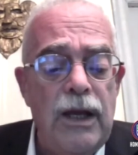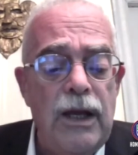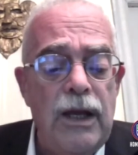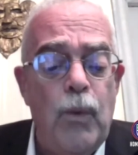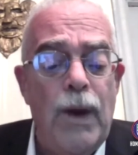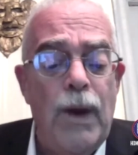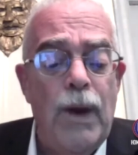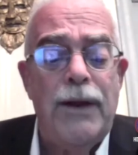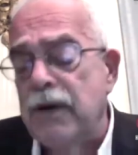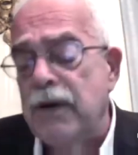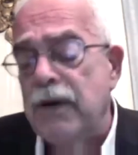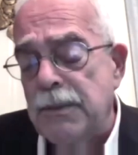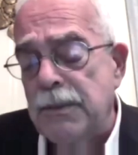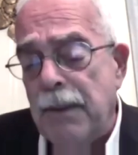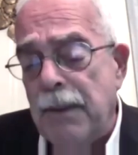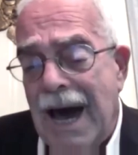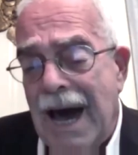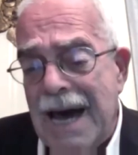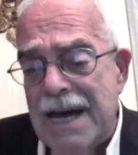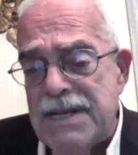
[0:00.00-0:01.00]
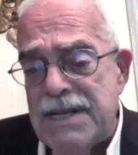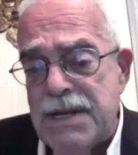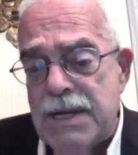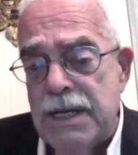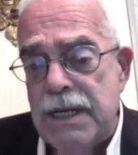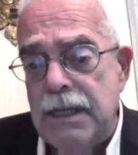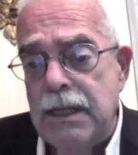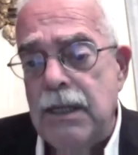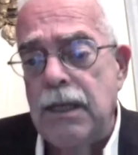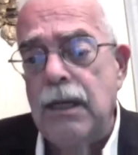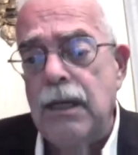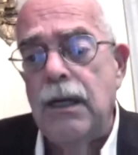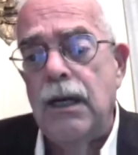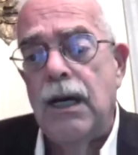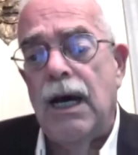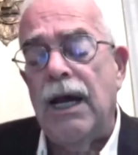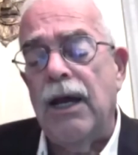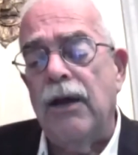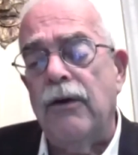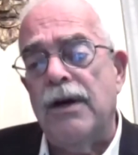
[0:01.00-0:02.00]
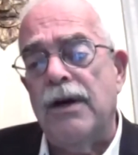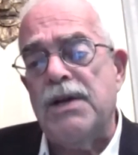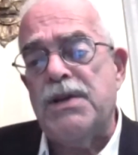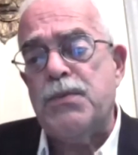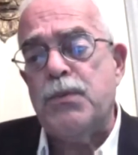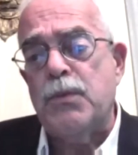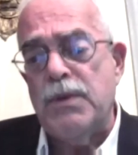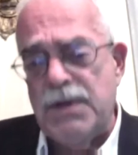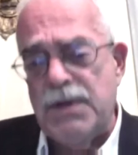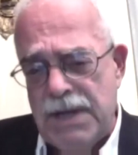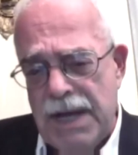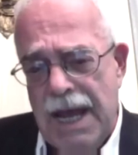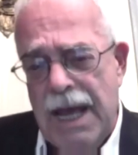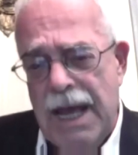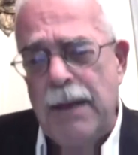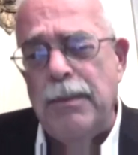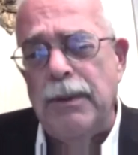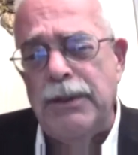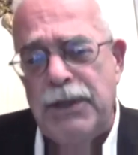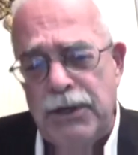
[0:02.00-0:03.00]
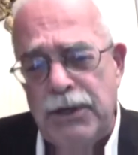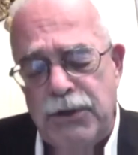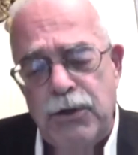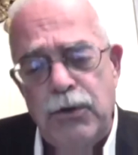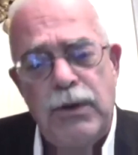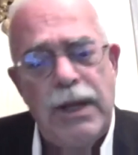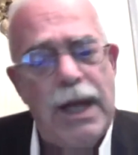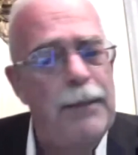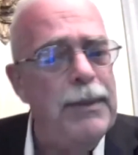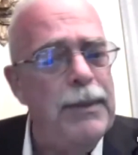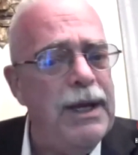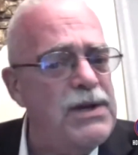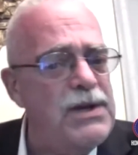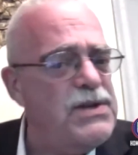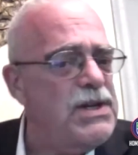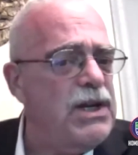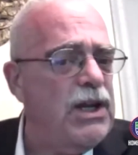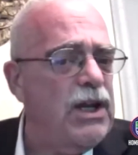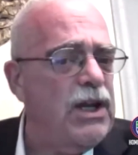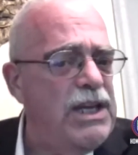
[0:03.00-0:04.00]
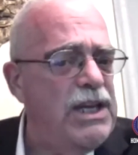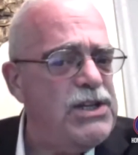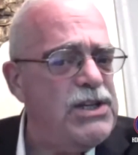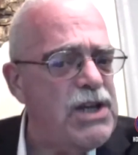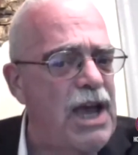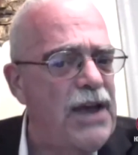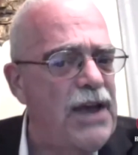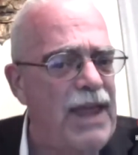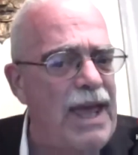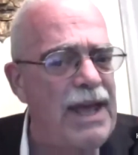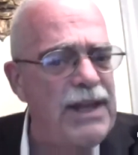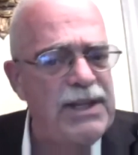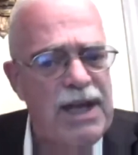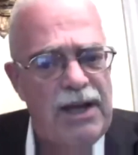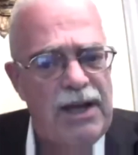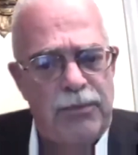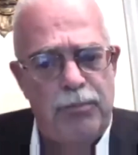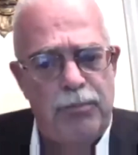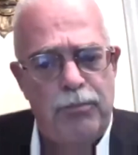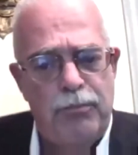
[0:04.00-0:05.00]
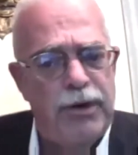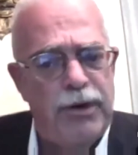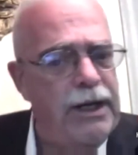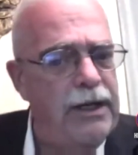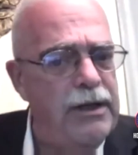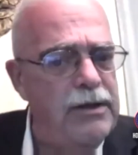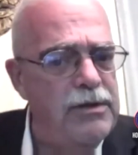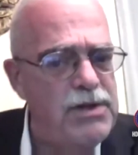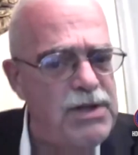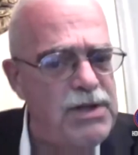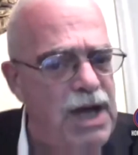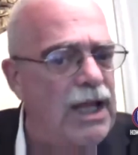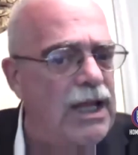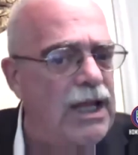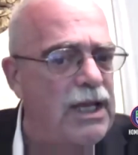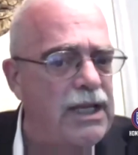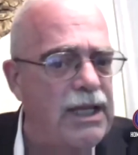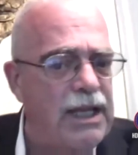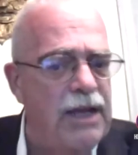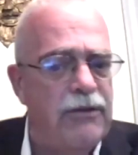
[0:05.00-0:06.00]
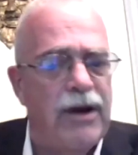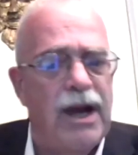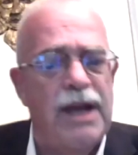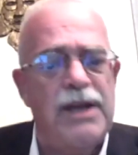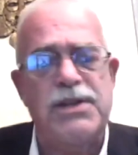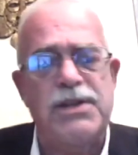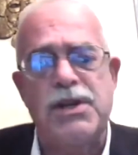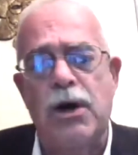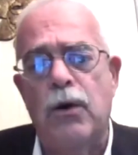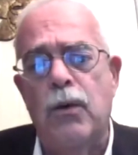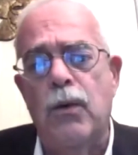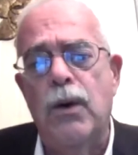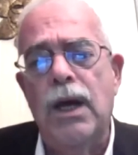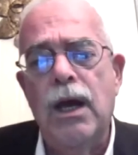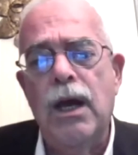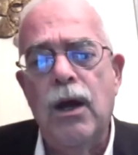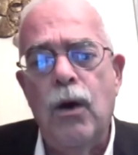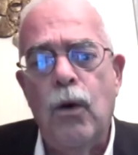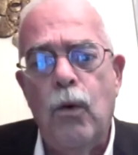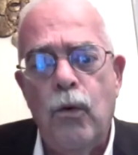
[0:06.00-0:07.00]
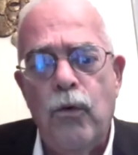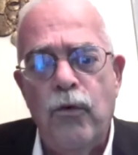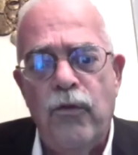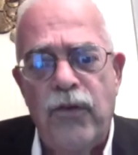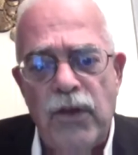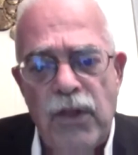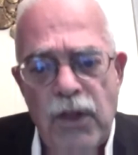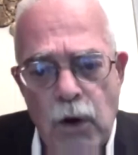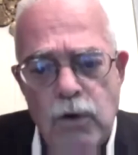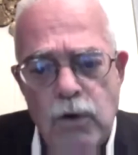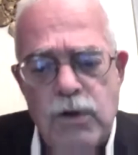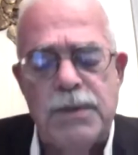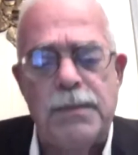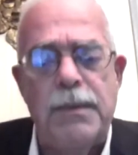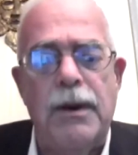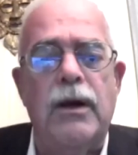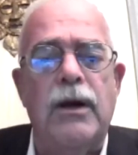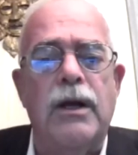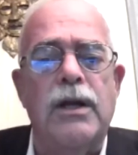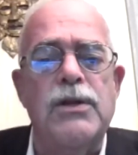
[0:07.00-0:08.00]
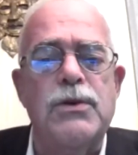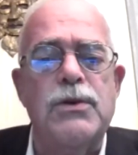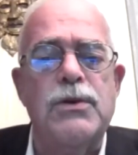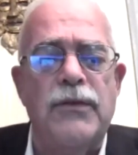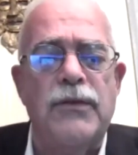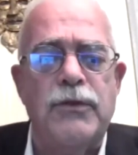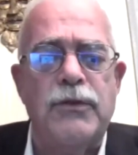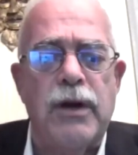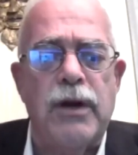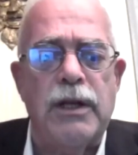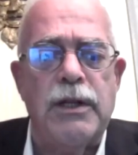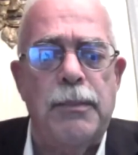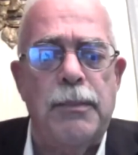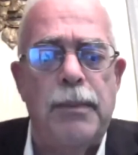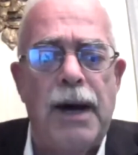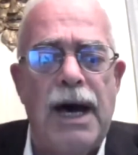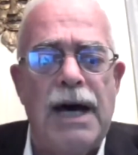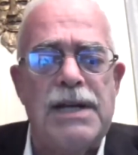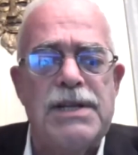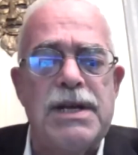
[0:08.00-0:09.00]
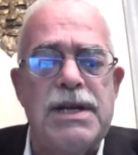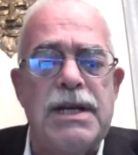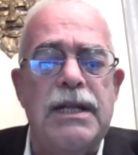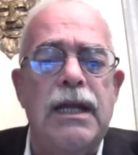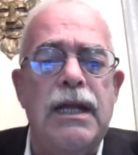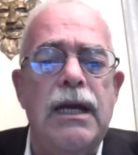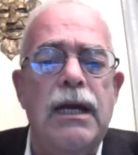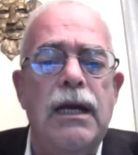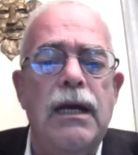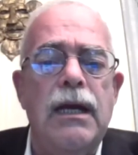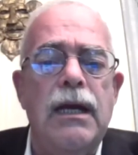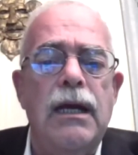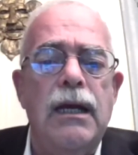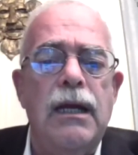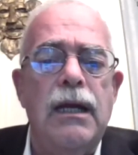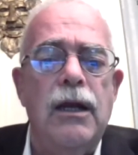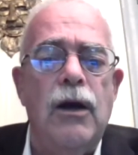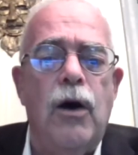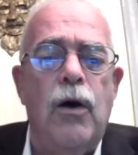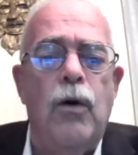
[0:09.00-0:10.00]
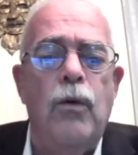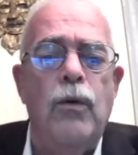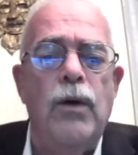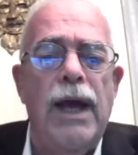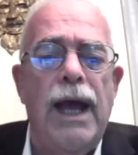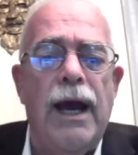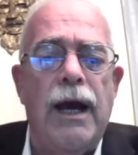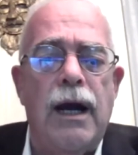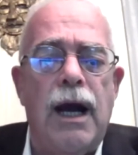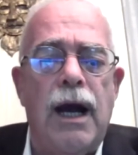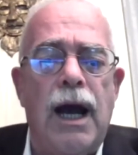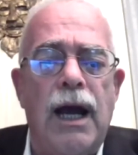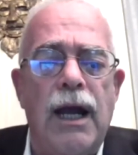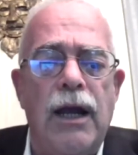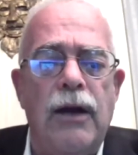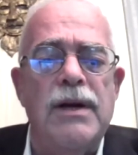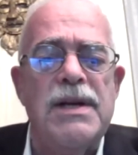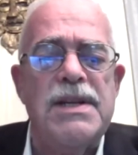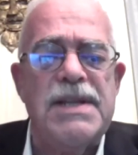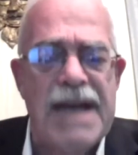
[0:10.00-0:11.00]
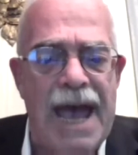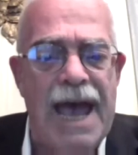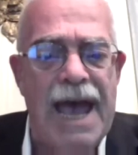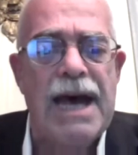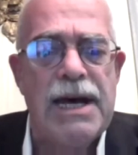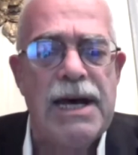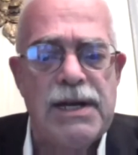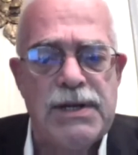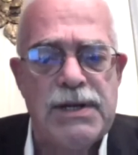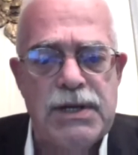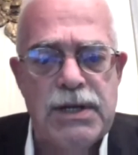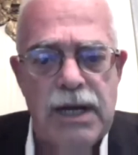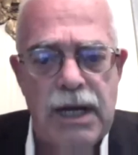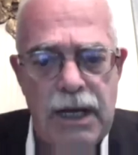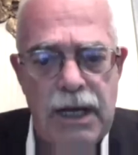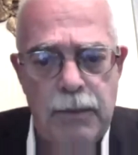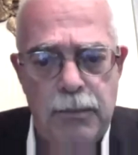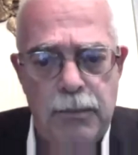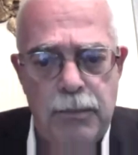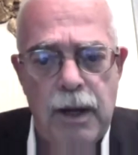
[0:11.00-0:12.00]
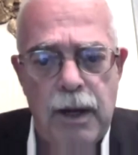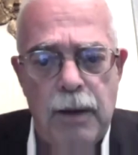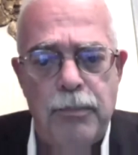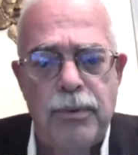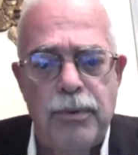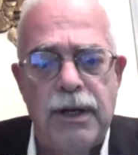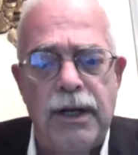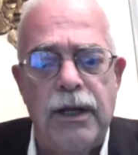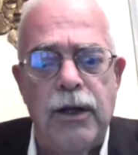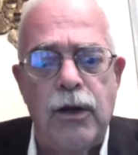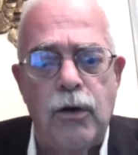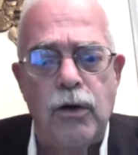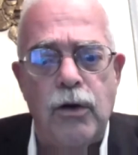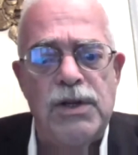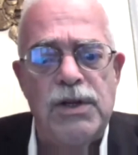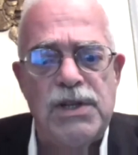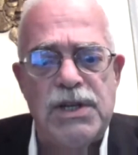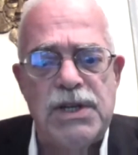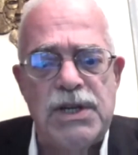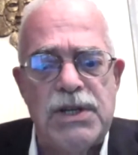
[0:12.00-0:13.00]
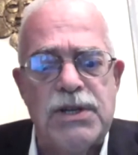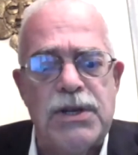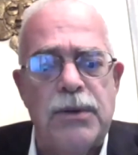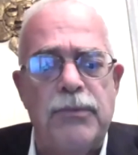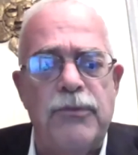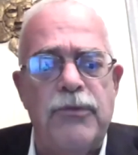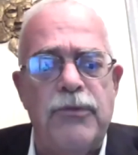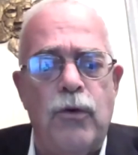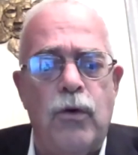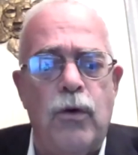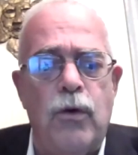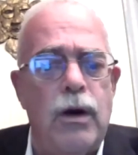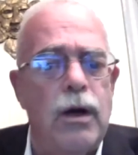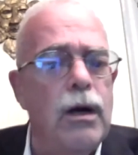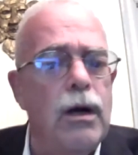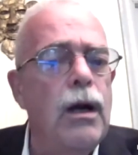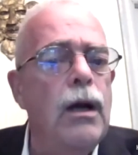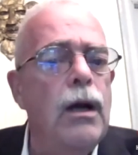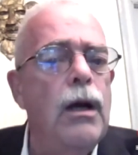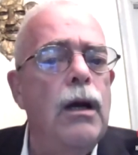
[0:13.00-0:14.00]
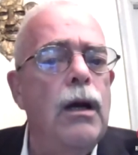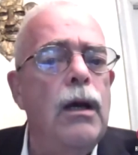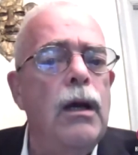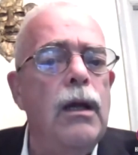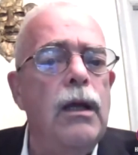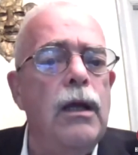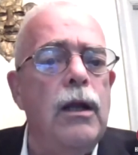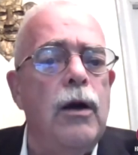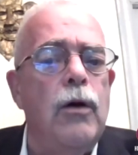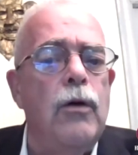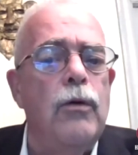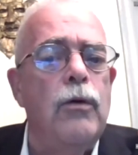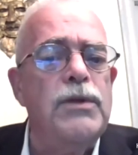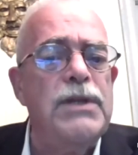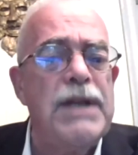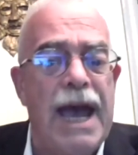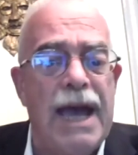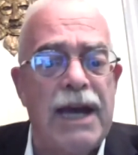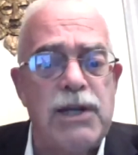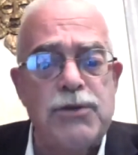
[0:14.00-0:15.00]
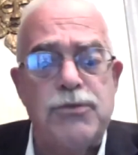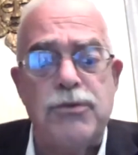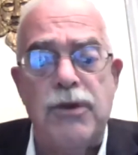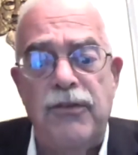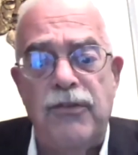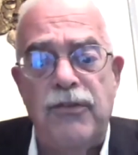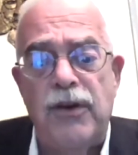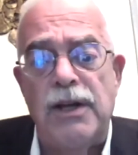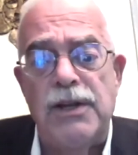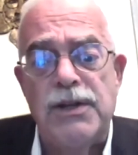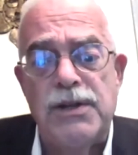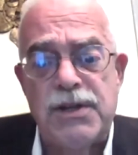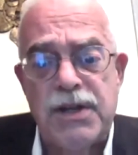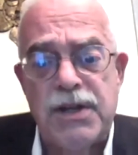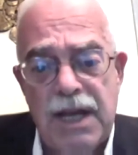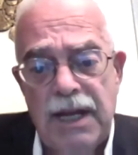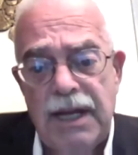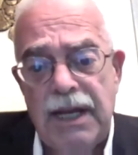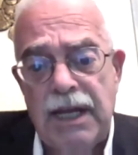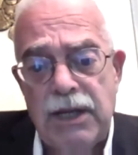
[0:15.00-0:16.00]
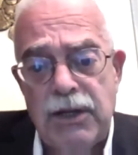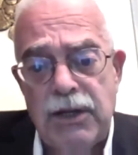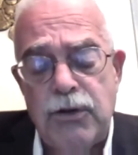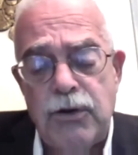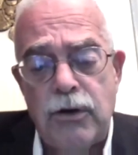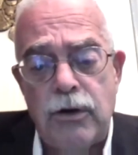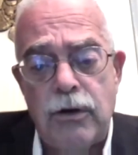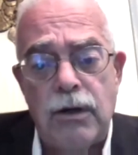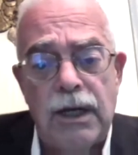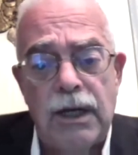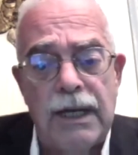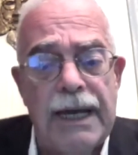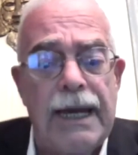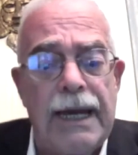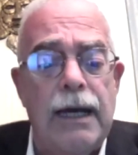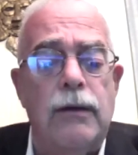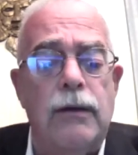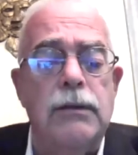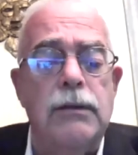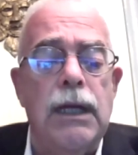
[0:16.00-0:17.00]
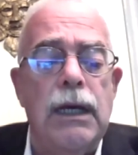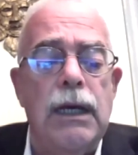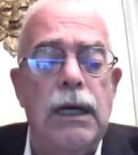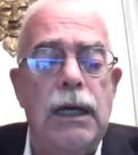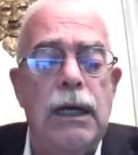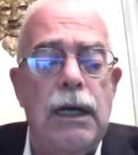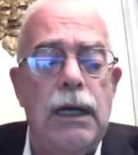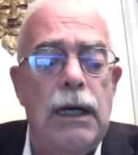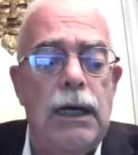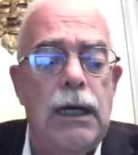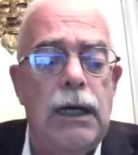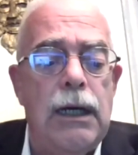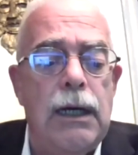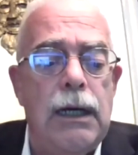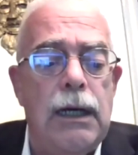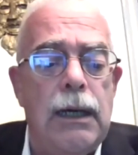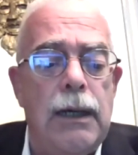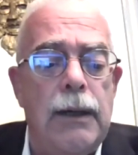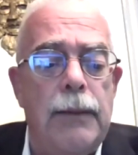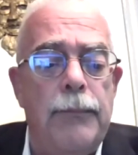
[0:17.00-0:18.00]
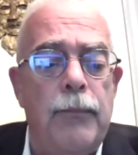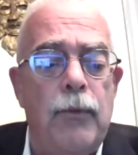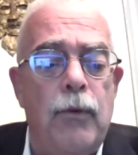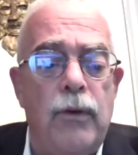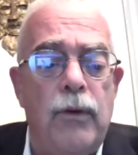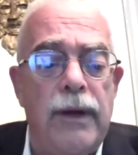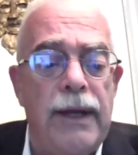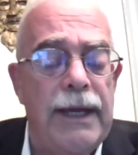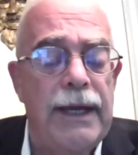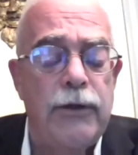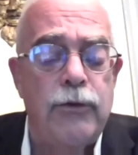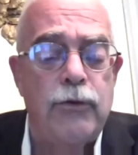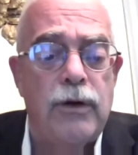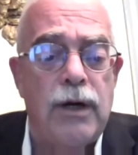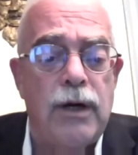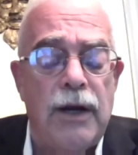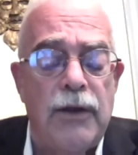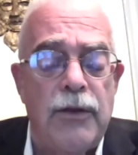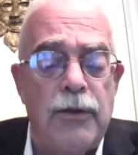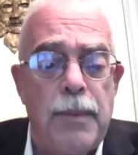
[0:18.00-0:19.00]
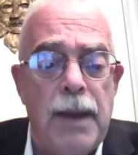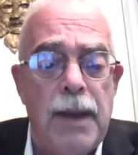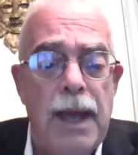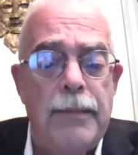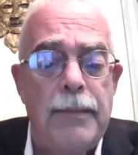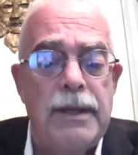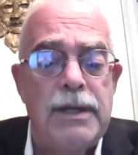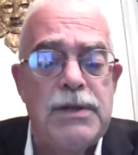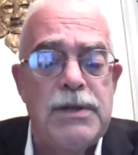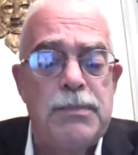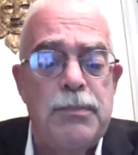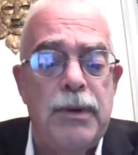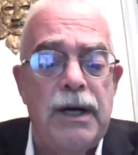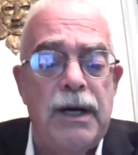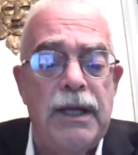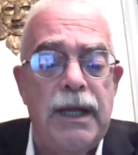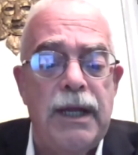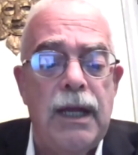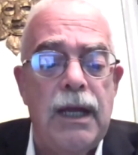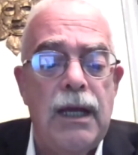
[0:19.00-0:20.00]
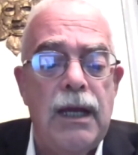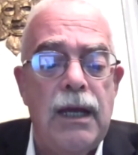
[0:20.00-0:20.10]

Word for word: when it was direct deposit, IRS was able to do that because it, has got that down pretty solidly, right? So for those Americans who have direct deposit, you know, our IRS has a, a pretty good system for, you know, tax refunds getting into your account um, or, and or other payments. But